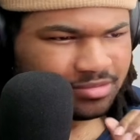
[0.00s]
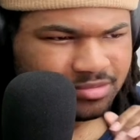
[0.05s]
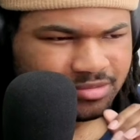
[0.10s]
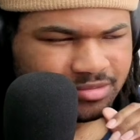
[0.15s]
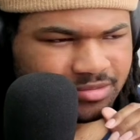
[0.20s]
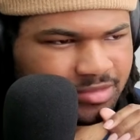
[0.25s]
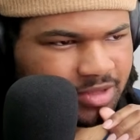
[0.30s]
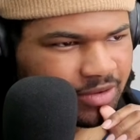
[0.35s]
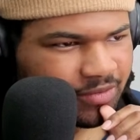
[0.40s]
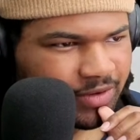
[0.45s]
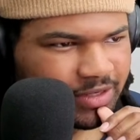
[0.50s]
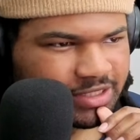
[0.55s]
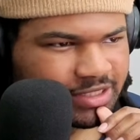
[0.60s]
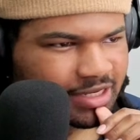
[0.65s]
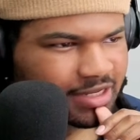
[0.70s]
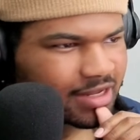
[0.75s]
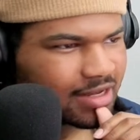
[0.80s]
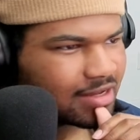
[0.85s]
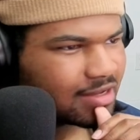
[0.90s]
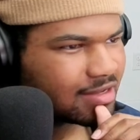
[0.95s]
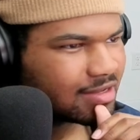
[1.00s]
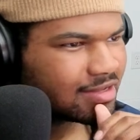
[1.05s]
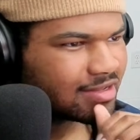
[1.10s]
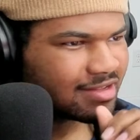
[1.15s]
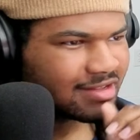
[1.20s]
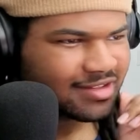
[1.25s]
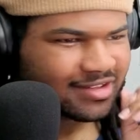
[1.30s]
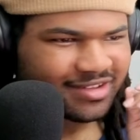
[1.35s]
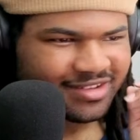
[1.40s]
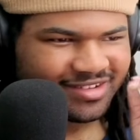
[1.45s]
No bass on that.
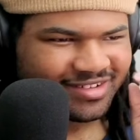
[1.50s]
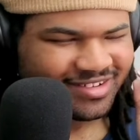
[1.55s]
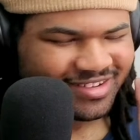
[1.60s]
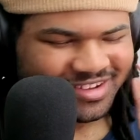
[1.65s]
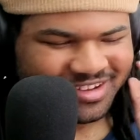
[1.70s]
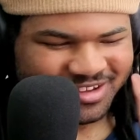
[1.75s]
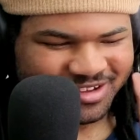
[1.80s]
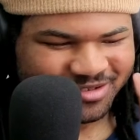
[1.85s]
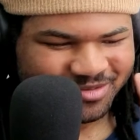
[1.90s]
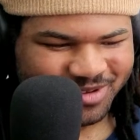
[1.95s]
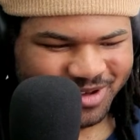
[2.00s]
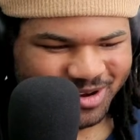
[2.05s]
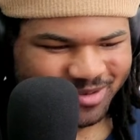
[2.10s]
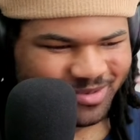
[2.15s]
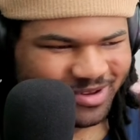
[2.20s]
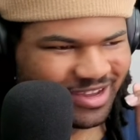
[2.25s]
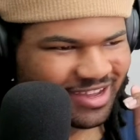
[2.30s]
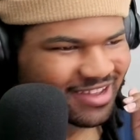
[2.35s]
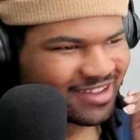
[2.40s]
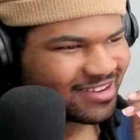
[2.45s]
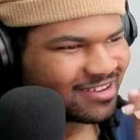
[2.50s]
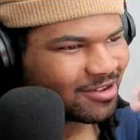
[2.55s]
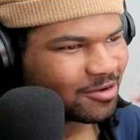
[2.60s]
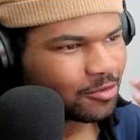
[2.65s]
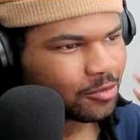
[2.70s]
A little bit up again.